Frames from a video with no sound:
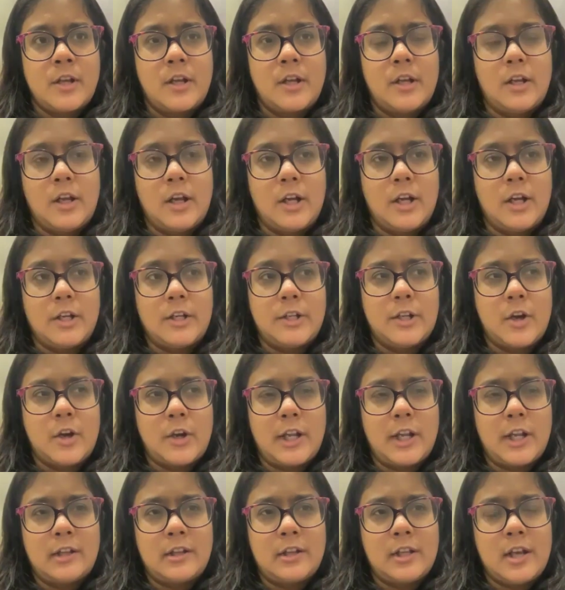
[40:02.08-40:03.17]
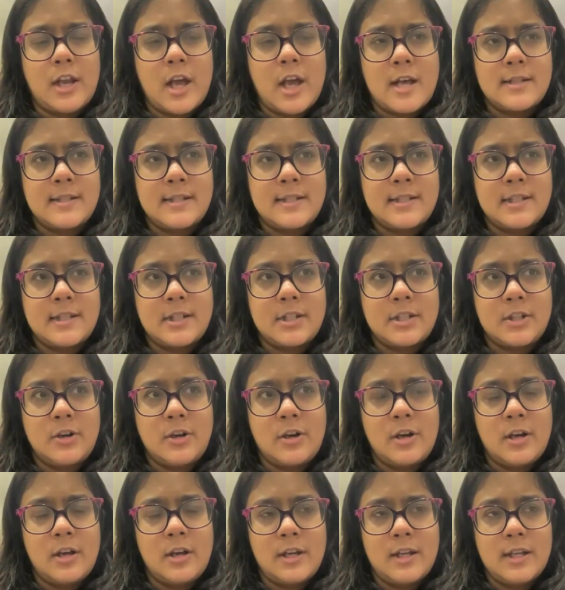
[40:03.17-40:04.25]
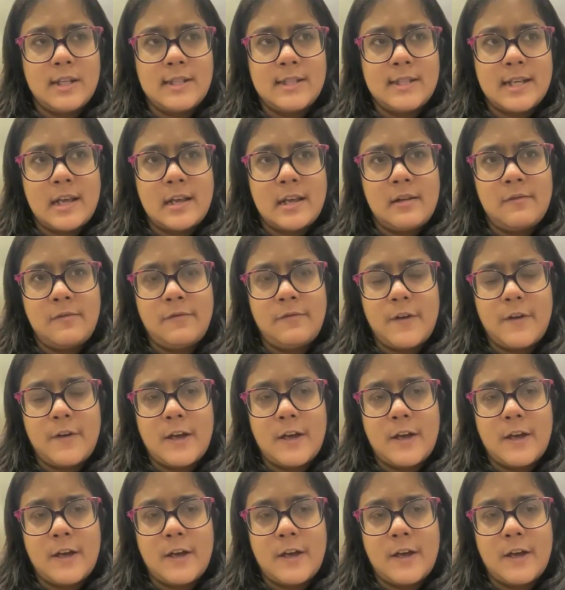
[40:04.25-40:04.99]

uh, during the last year itself,